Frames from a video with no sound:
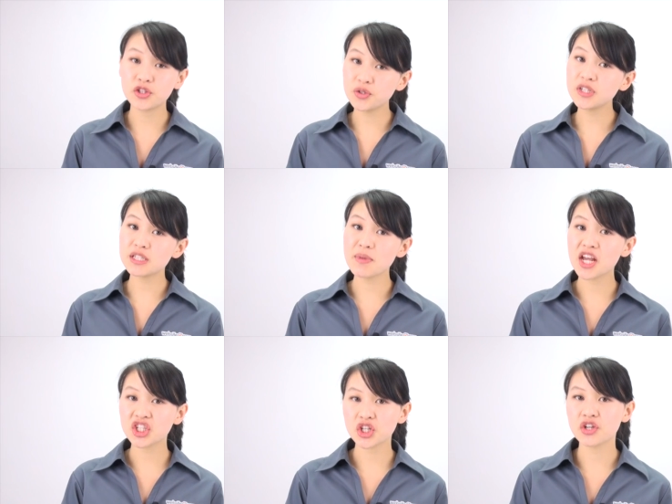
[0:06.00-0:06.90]
do need to
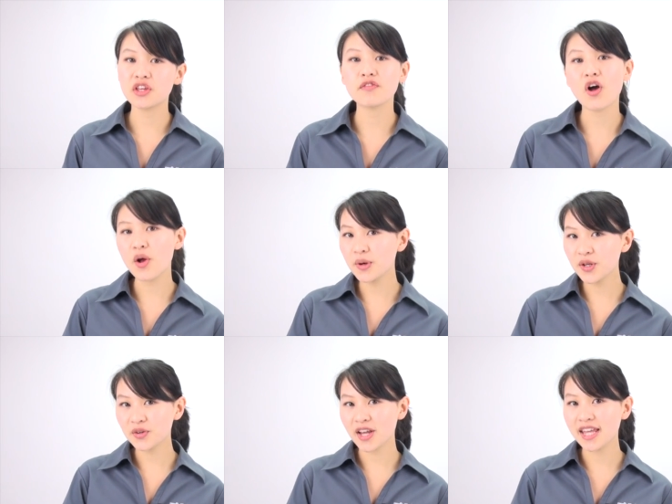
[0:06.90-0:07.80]
make sure that you've already
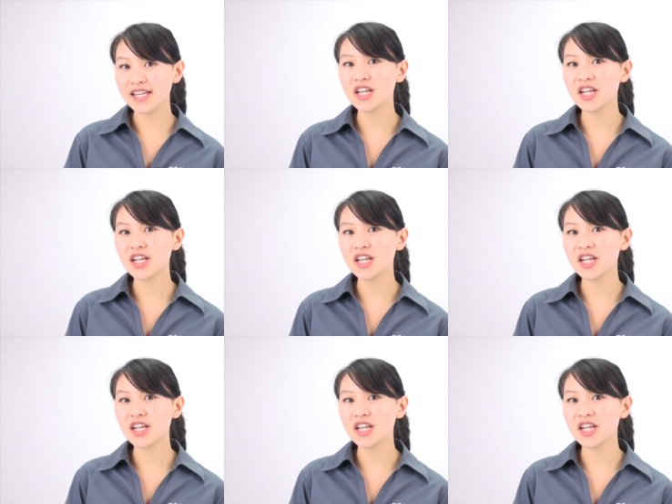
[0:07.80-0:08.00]
created